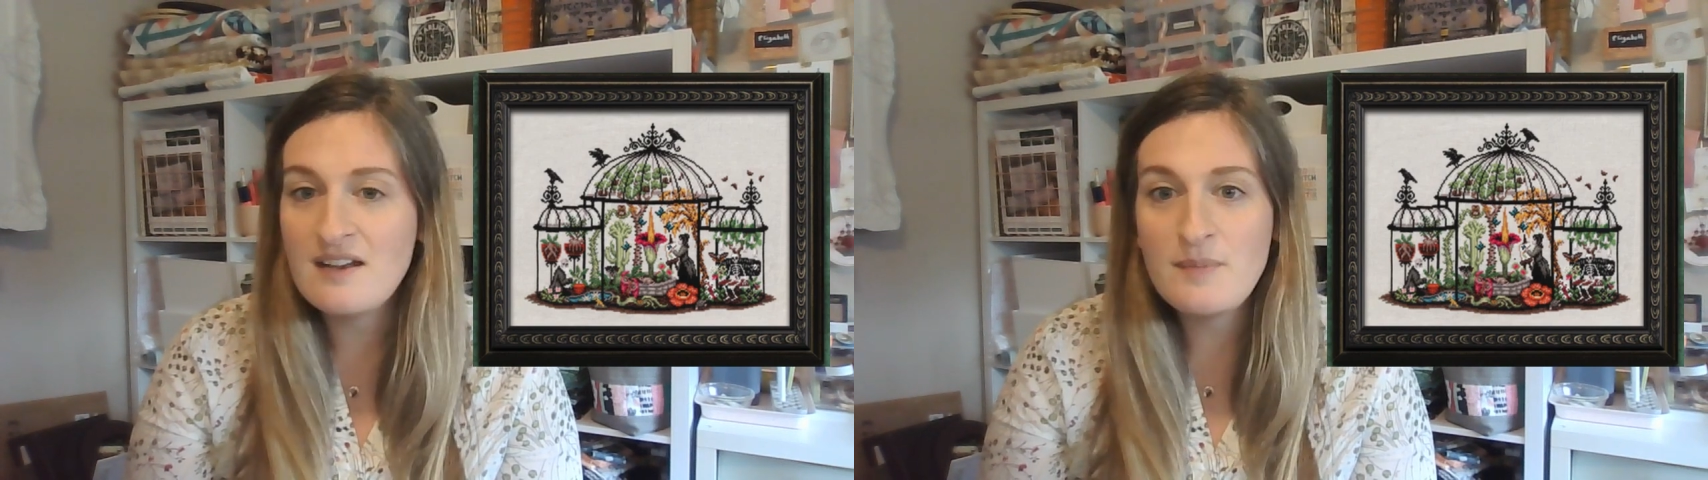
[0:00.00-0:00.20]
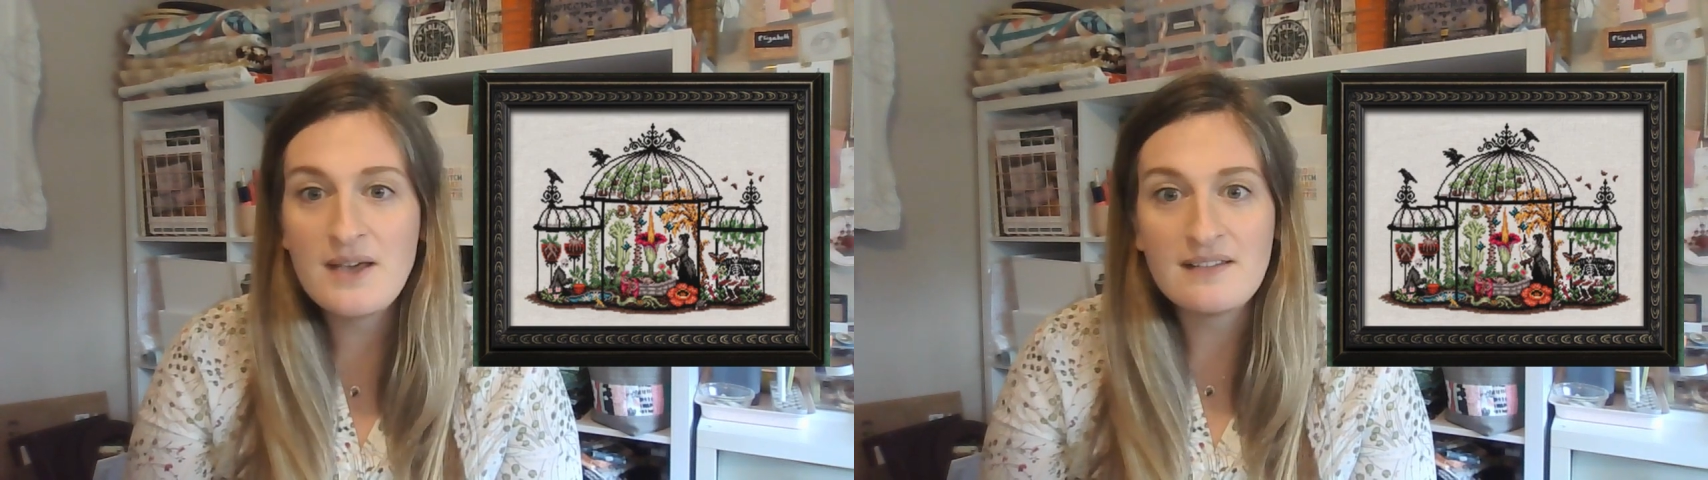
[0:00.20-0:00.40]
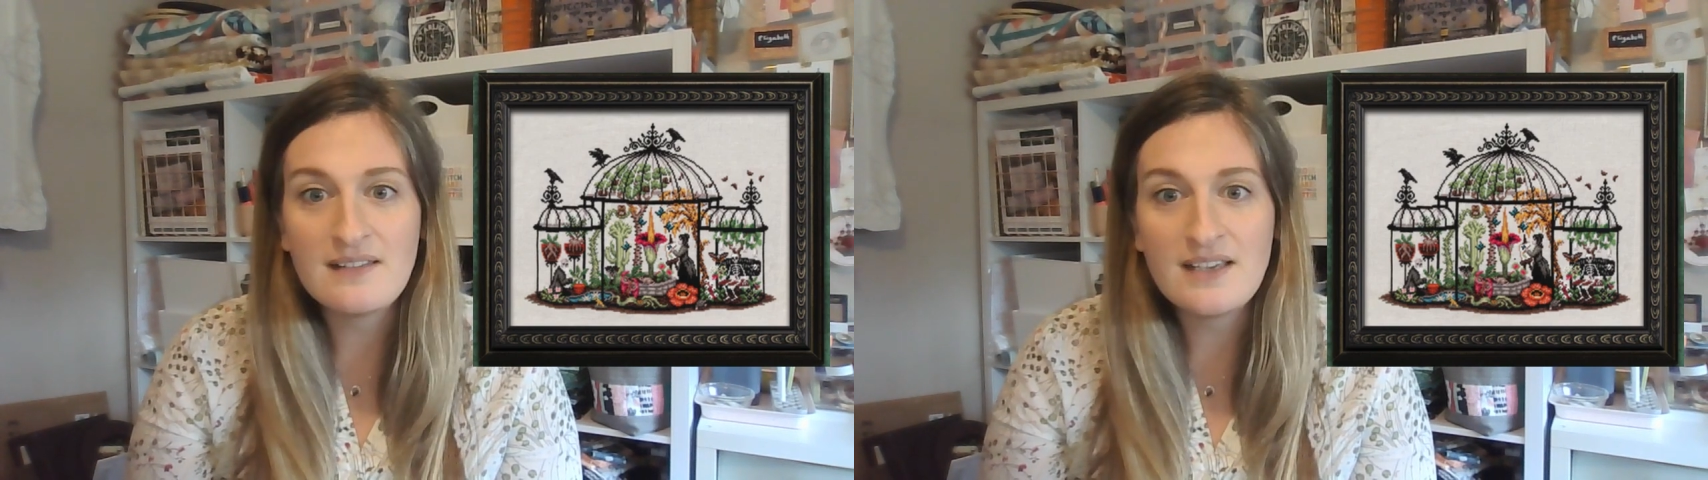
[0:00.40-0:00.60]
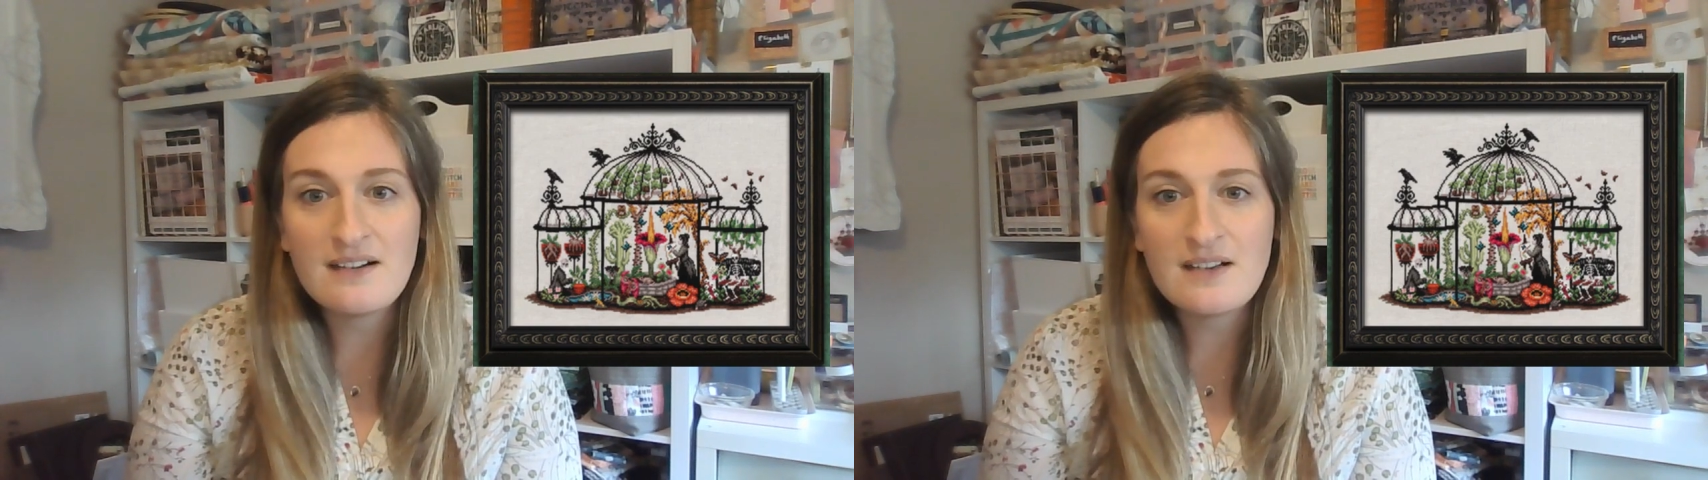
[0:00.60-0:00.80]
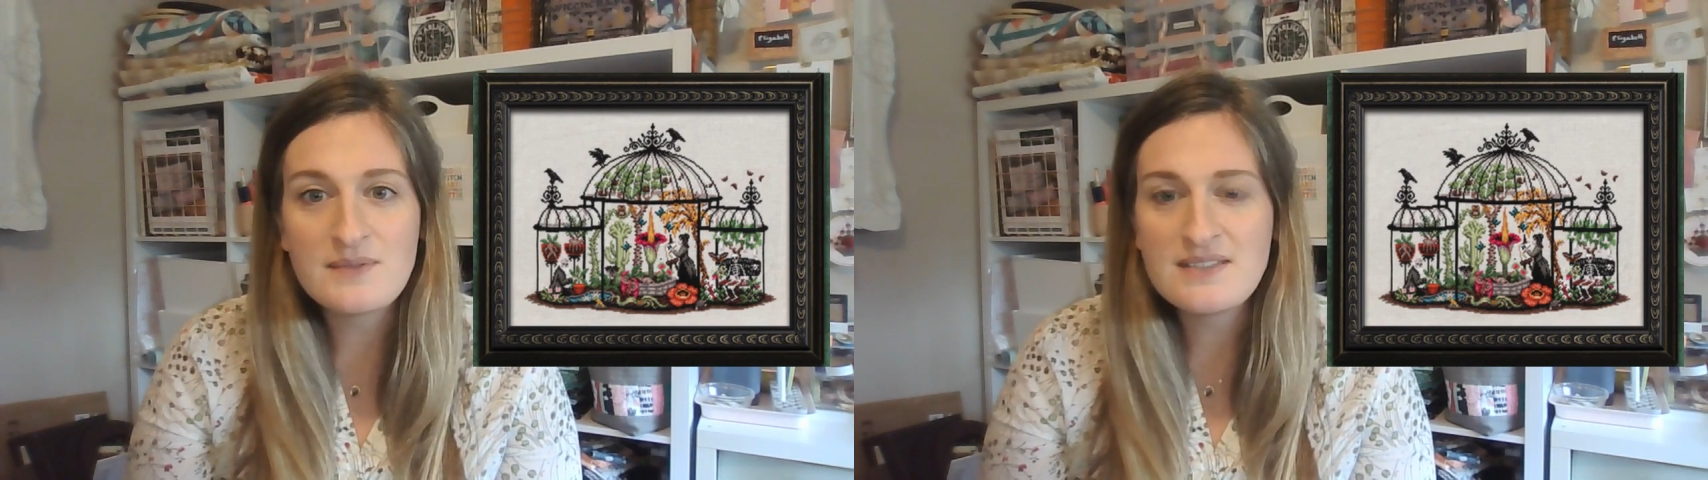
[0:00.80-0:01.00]
about it later
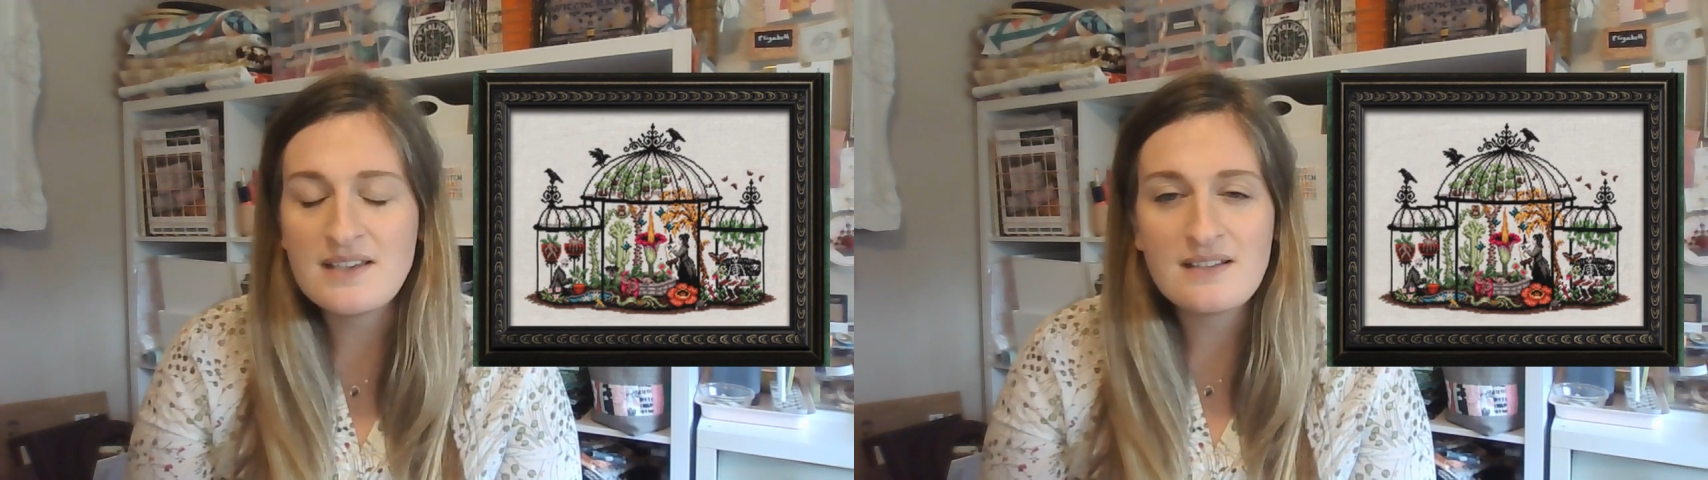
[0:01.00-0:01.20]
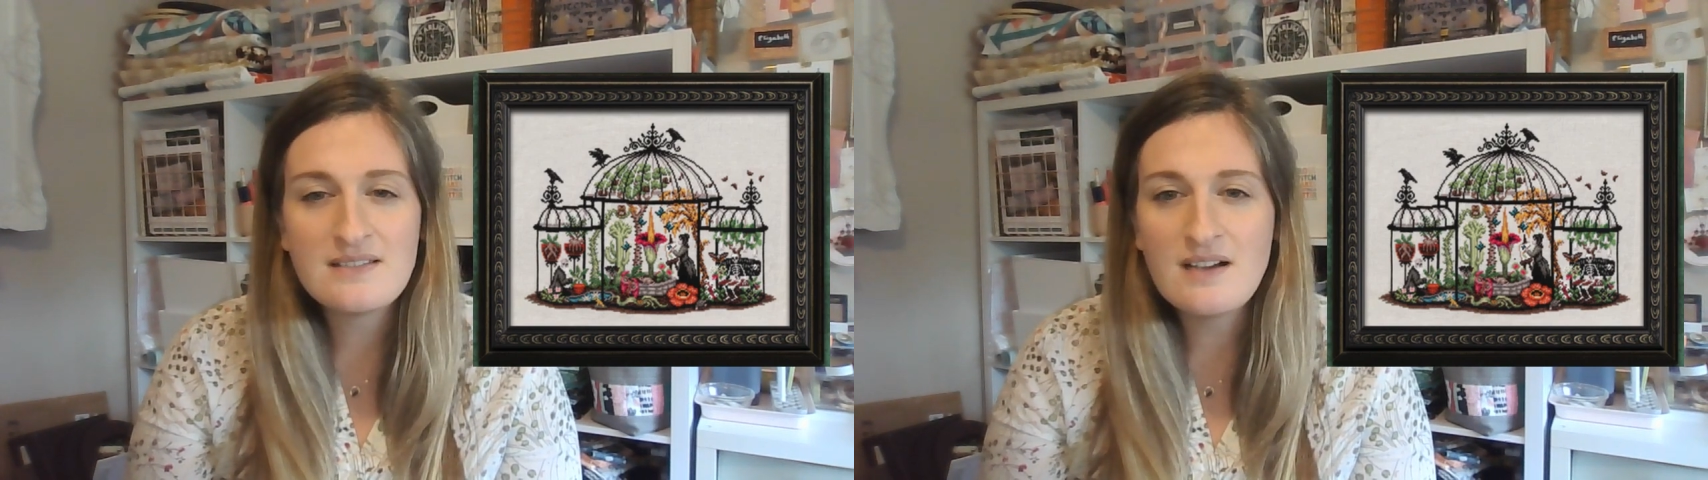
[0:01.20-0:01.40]
and I was like,